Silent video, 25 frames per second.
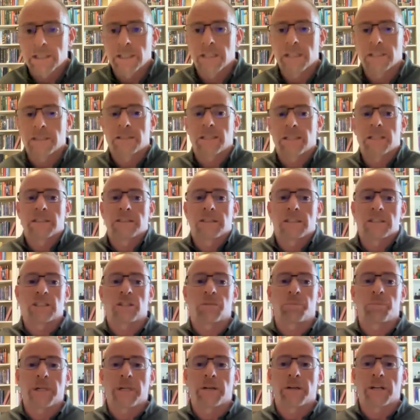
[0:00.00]
It says the
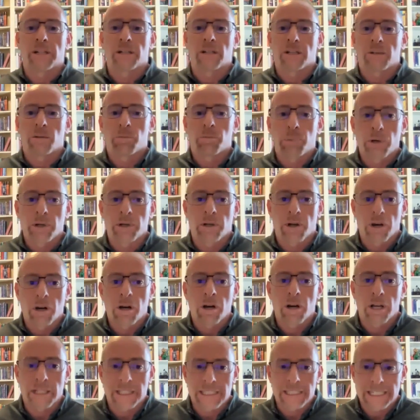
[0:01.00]
Spirit put
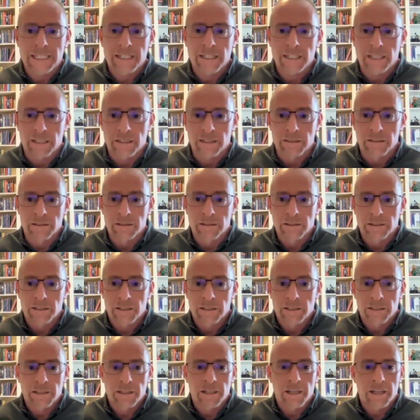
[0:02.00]
on Gideon
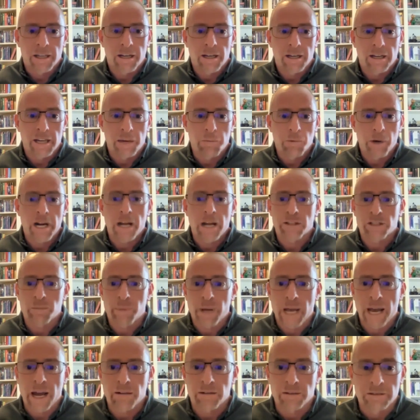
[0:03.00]
uh, and went out to
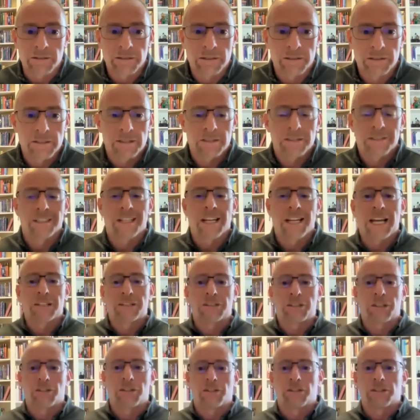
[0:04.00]
battle. And
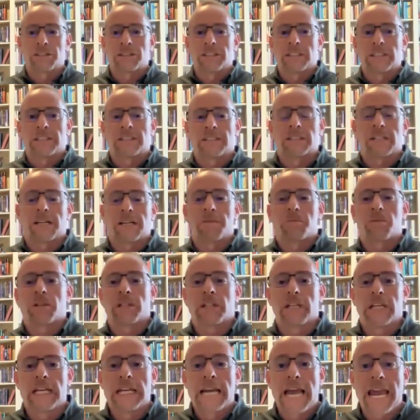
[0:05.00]
so there's this um,
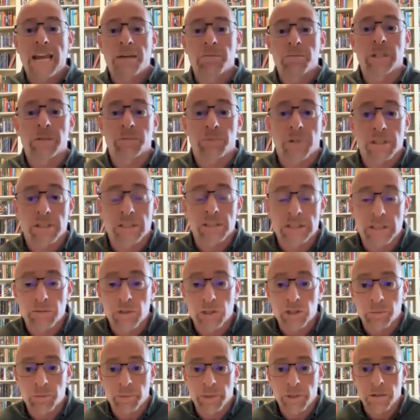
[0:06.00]
enabling presence of
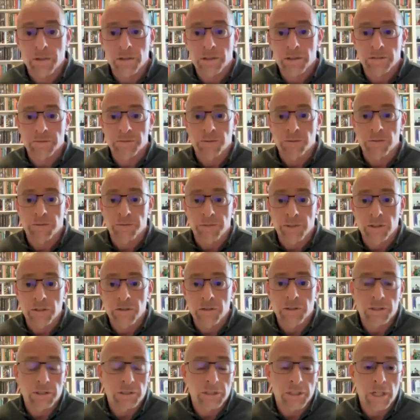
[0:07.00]
the Spirit to fulfill
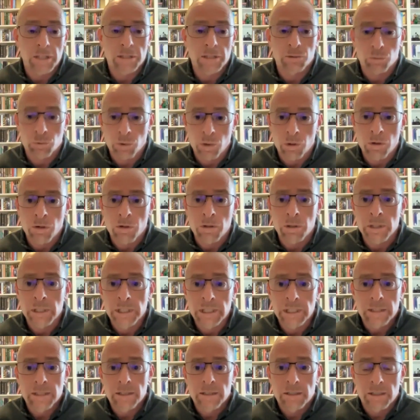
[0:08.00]
their judge role
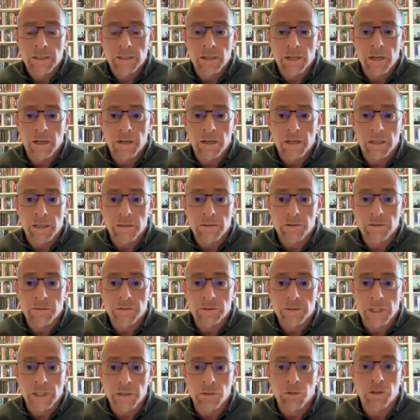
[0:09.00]
uh,
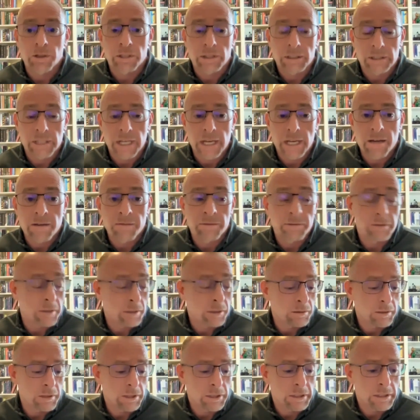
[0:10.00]
in order to save
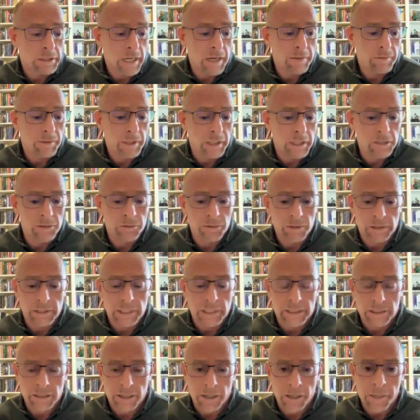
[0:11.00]
in order to save Israel at
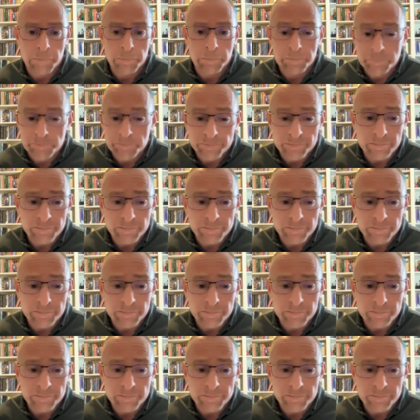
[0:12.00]
that time.